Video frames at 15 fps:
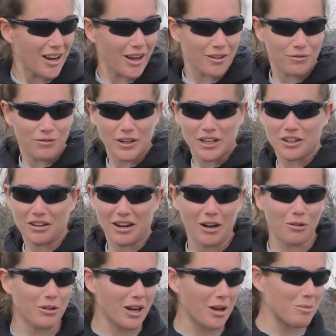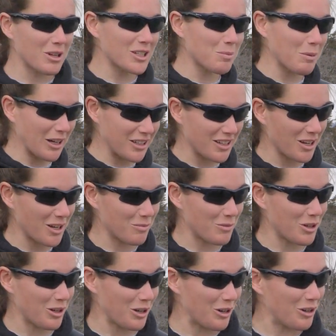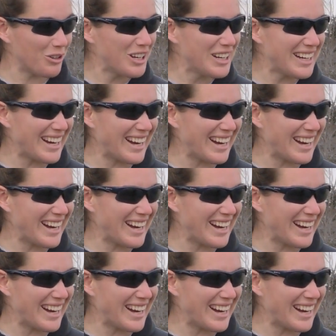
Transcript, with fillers: and figure out what I'm expecting him to do.